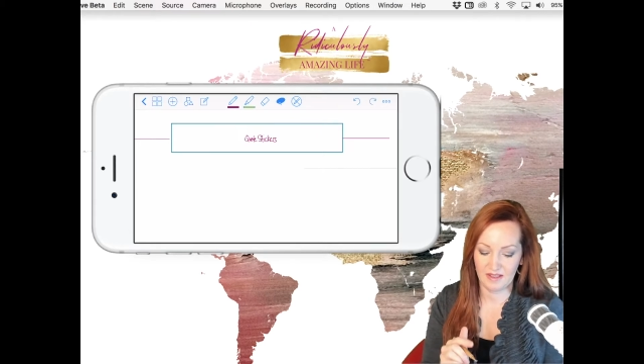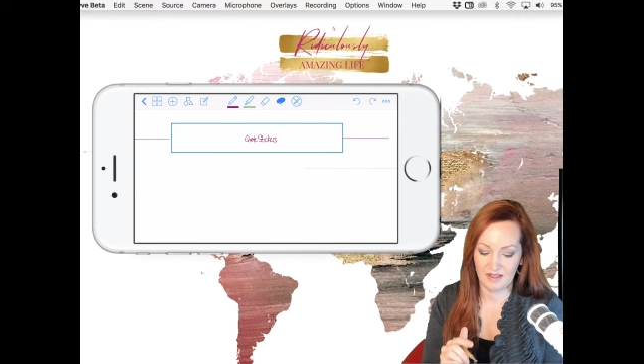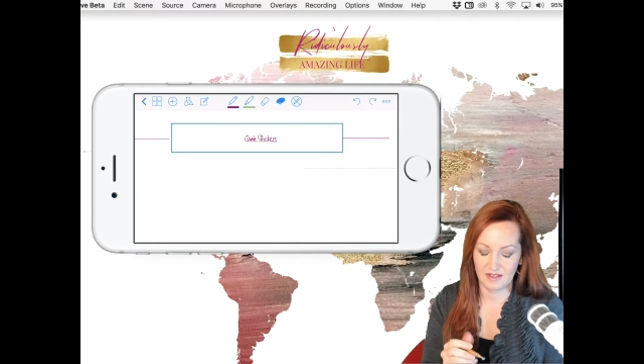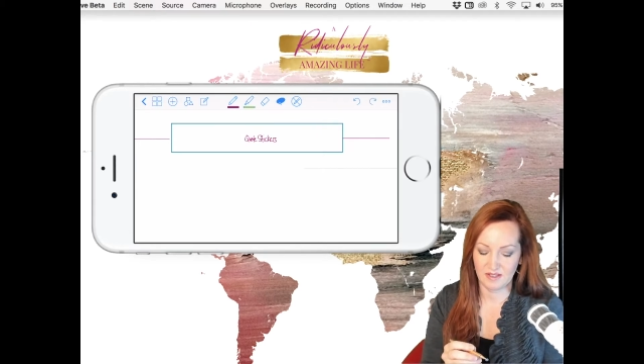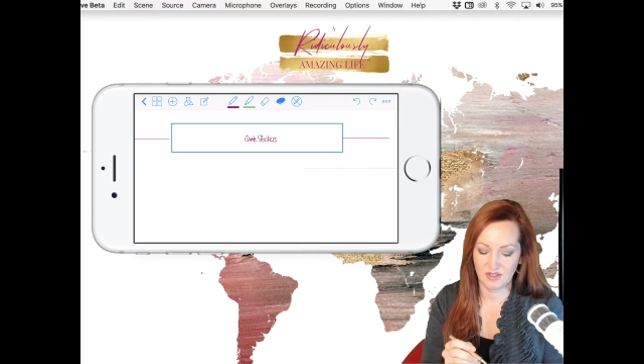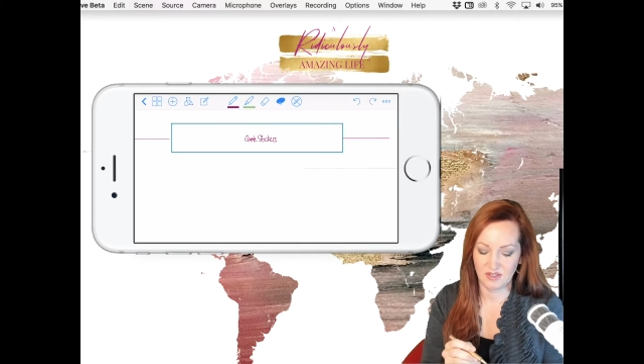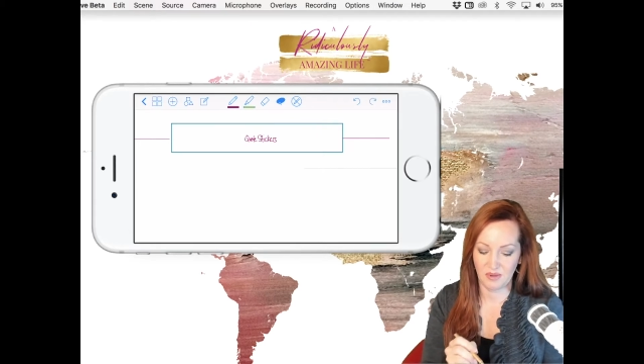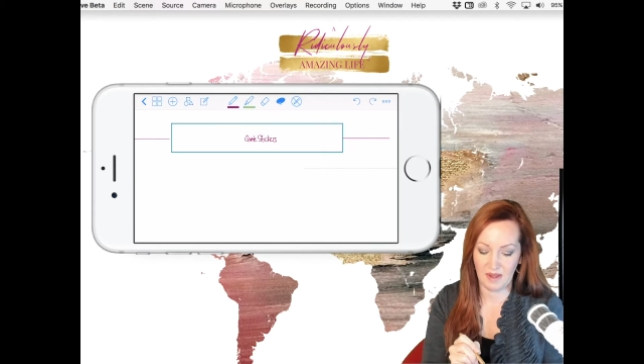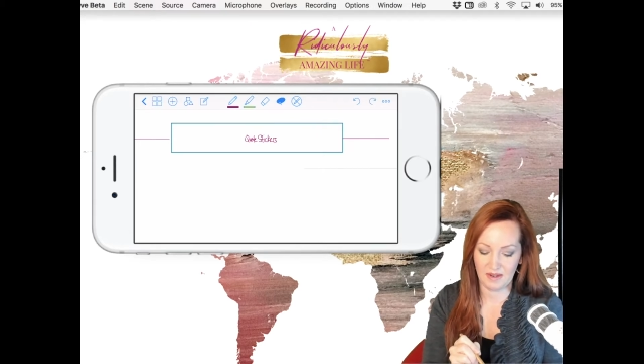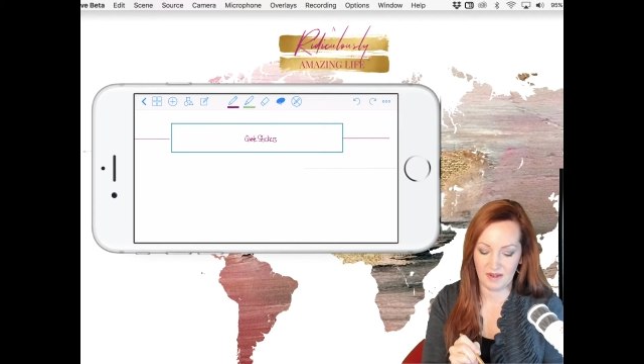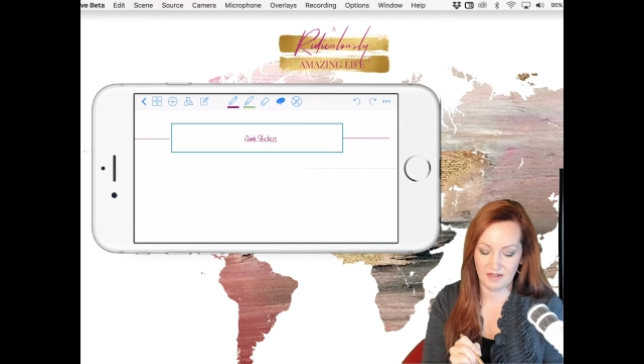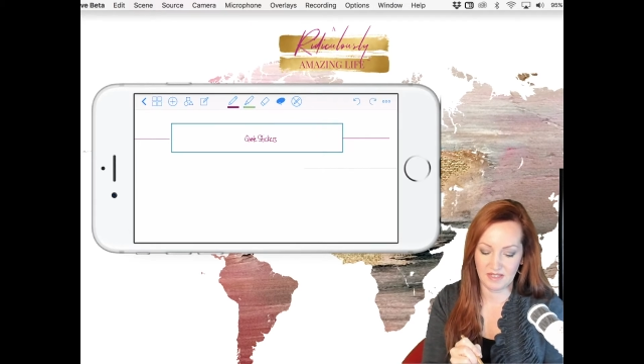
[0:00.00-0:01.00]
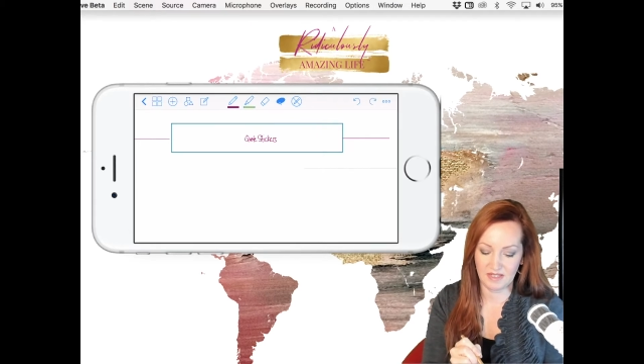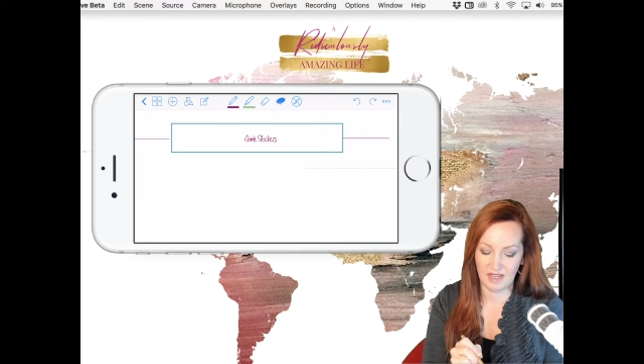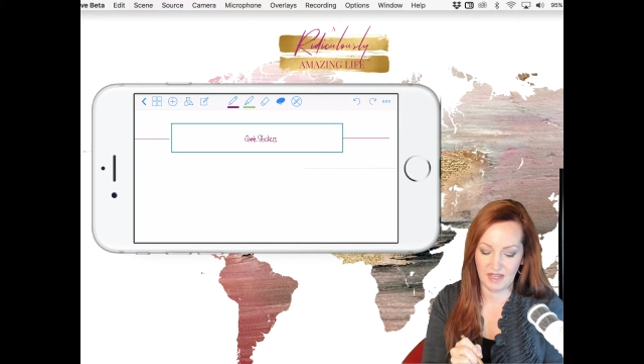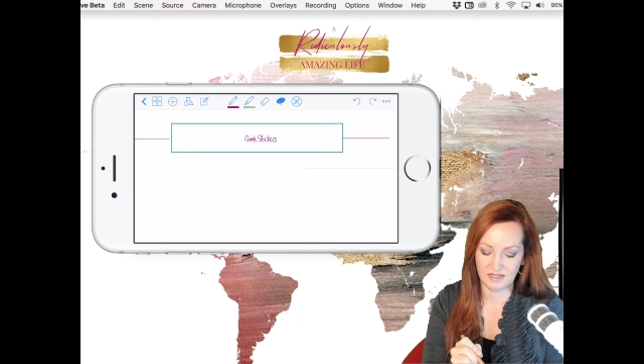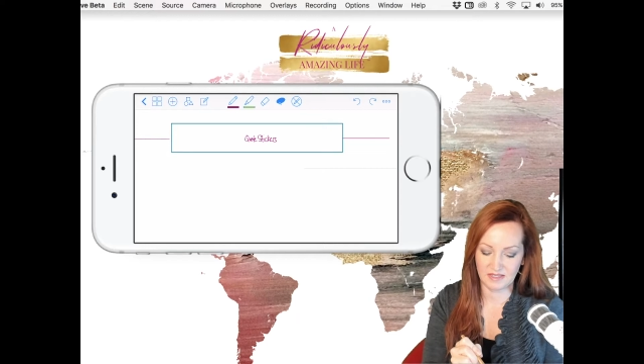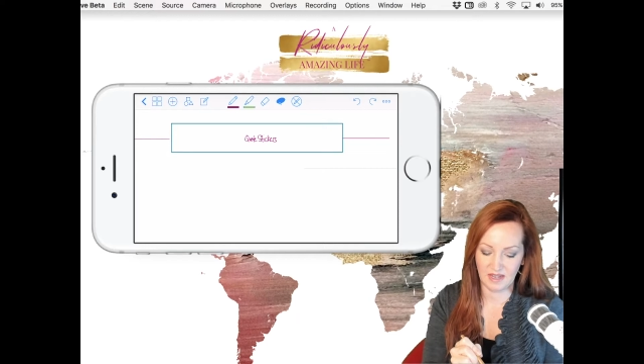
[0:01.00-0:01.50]
let's go back to
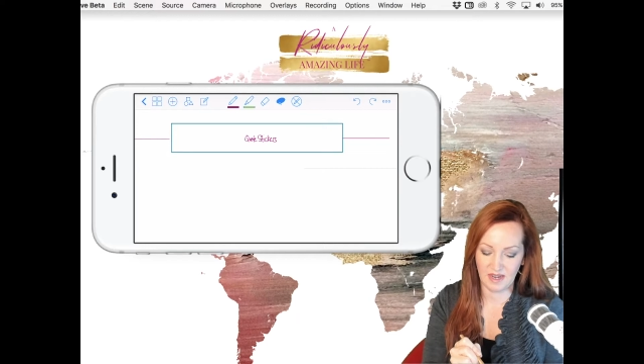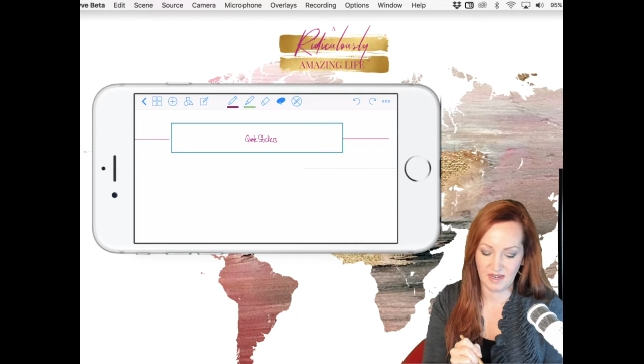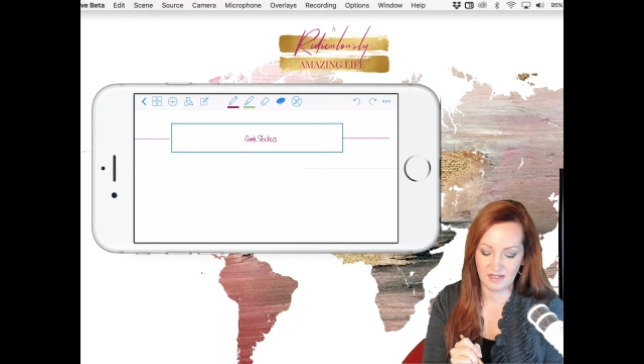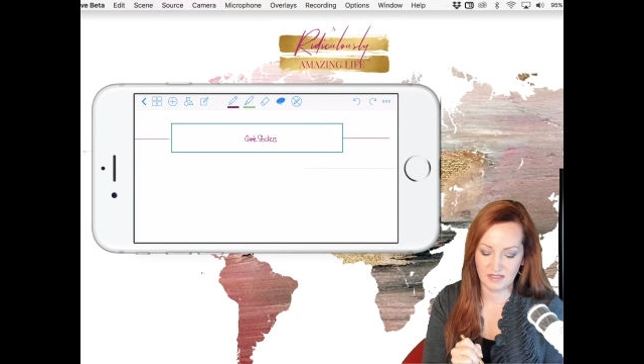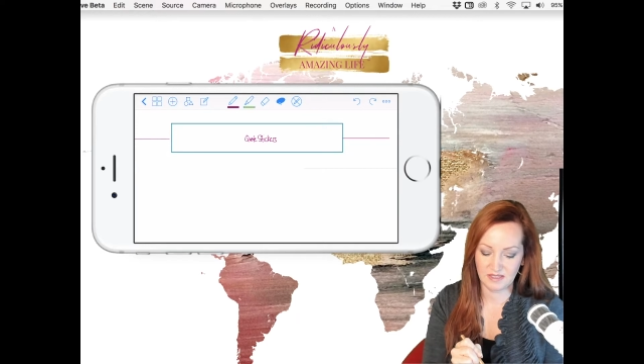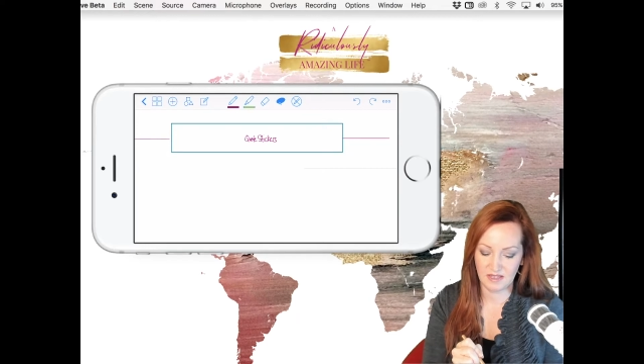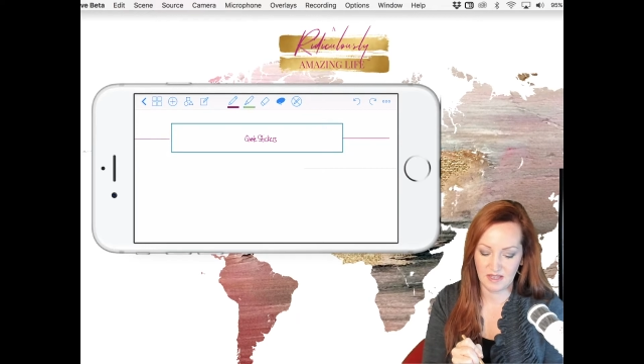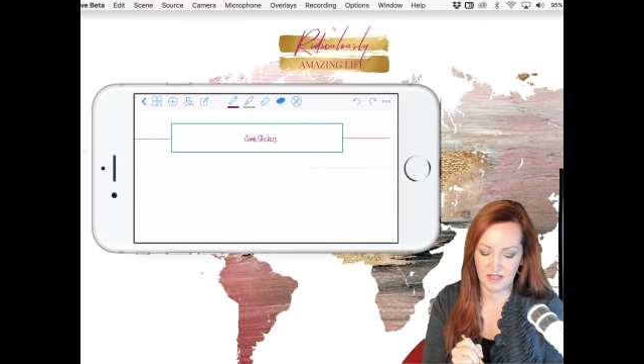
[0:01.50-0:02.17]
that size.